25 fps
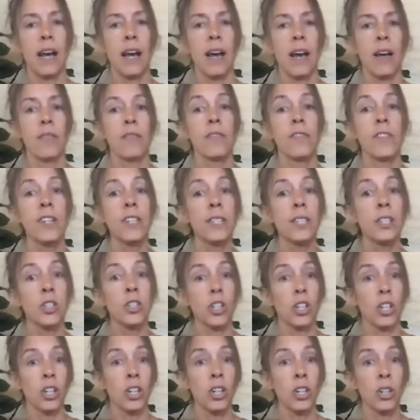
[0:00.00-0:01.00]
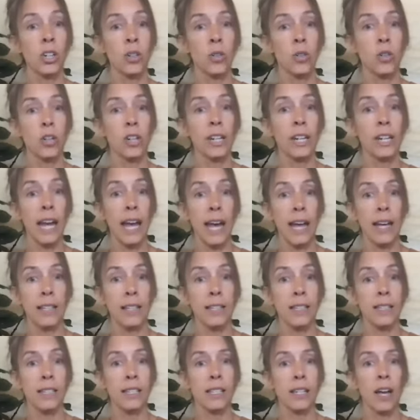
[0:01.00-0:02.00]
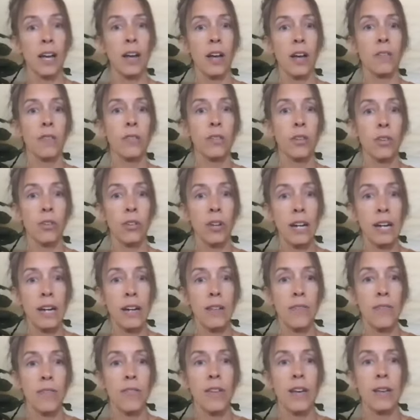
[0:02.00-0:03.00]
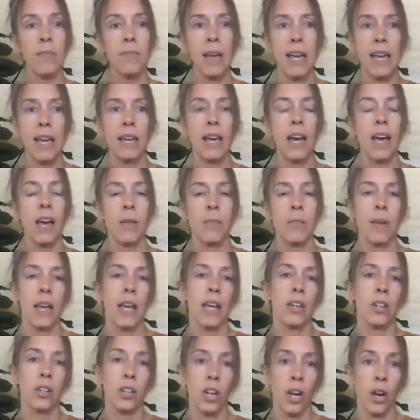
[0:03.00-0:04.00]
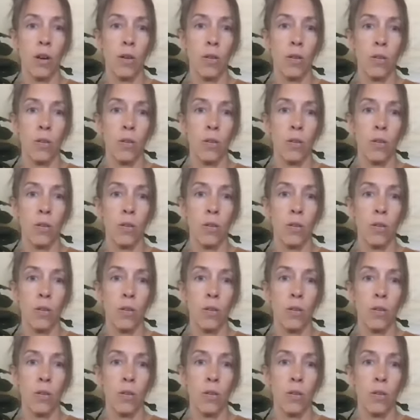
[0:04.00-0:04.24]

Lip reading: visitor or guest of grief that may come and go.